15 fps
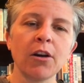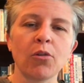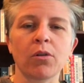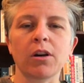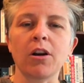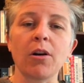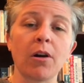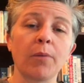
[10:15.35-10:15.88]

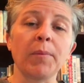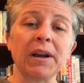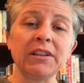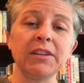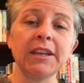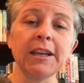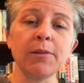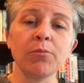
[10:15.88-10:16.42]
or my
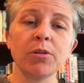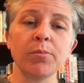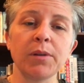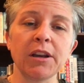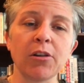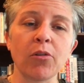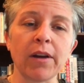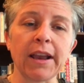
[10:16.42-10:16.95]
team would
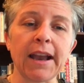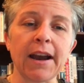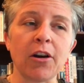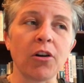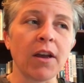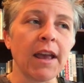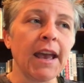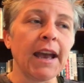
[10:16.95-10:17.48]
be going
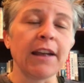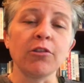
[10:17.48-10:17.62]
out